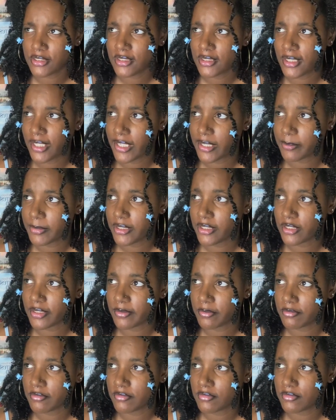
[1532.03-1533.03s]
You gotta be here
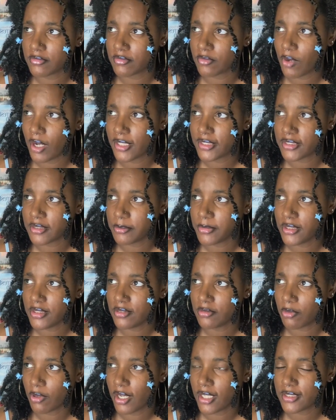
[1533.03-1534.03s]
watching me
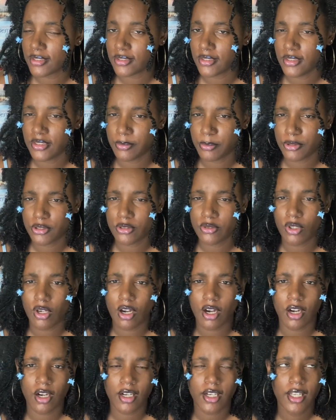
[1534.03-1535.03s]
watch this, but you
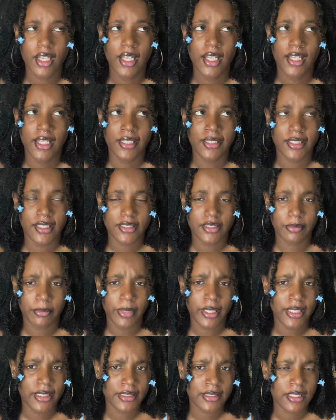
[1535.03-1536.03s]
are, and that's
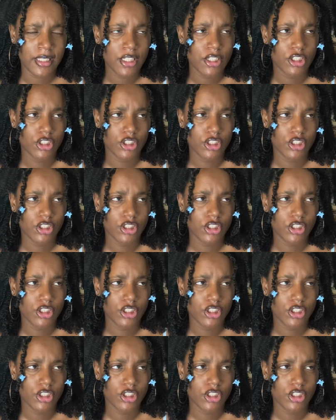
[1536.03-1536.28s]
amazing.